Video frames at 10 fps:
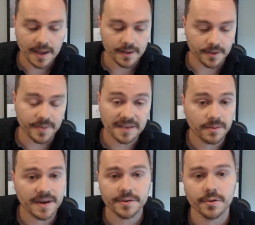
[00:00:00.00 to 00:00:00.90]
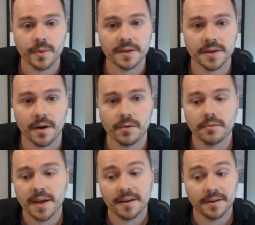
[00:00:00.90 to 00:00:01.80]
The bids went in 2 weeks ago.
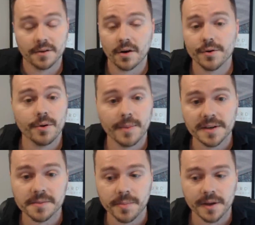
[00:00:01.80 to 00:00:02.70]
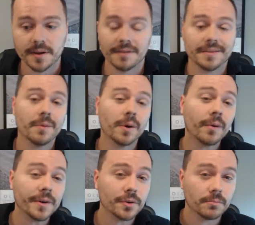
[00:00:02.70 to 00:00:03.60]
Qatar knew about his bid. If they were
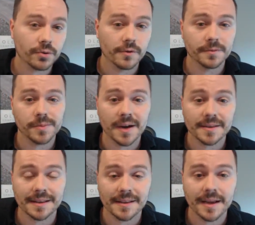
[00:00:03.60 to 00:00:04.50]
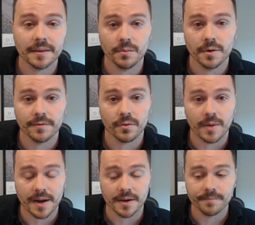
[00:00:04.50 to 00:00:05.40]
going to improve upon it, they likely would have
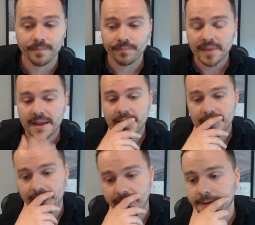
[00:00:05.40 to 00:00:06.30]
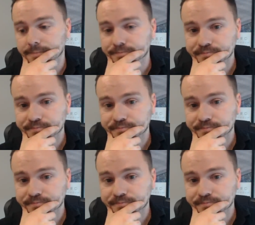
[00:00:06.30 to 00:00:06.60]
already. The